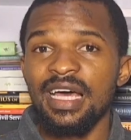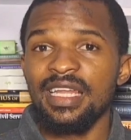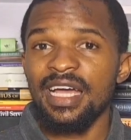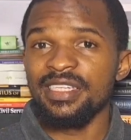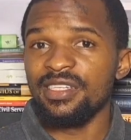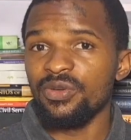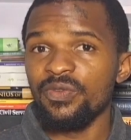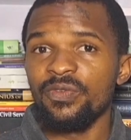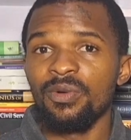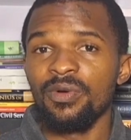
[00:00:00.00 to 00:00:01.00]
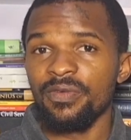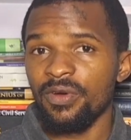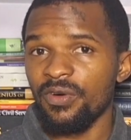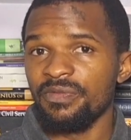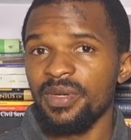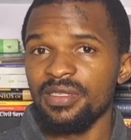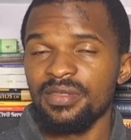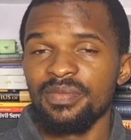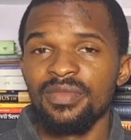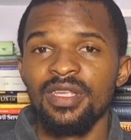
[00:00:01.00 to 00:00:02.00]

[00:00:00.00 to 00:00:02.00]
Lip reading: an ideal form of government.